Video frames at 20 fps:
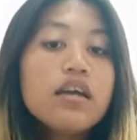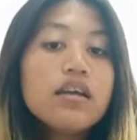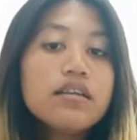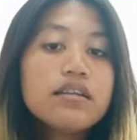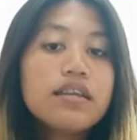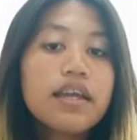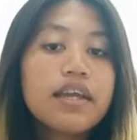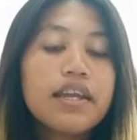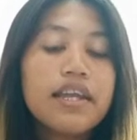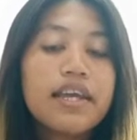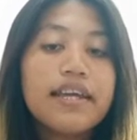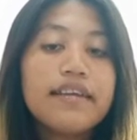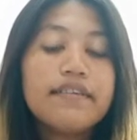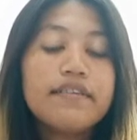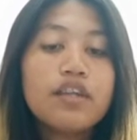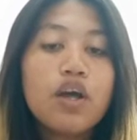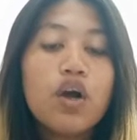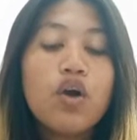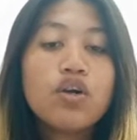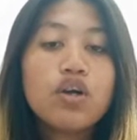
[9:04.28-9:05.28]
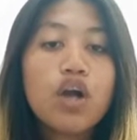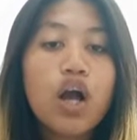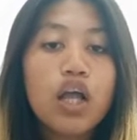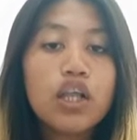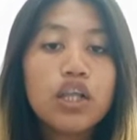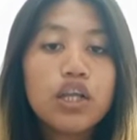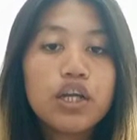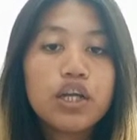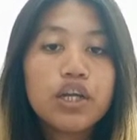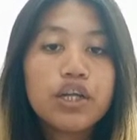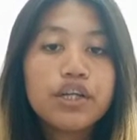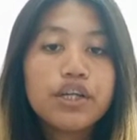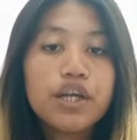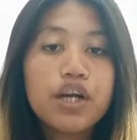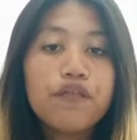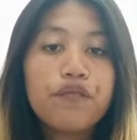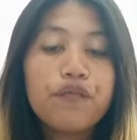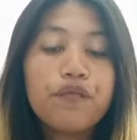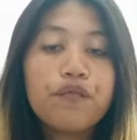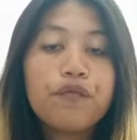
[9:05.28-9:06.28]
getting no color
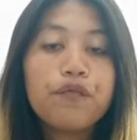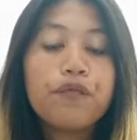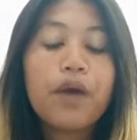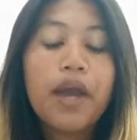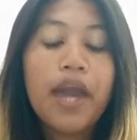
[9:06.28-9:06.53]
of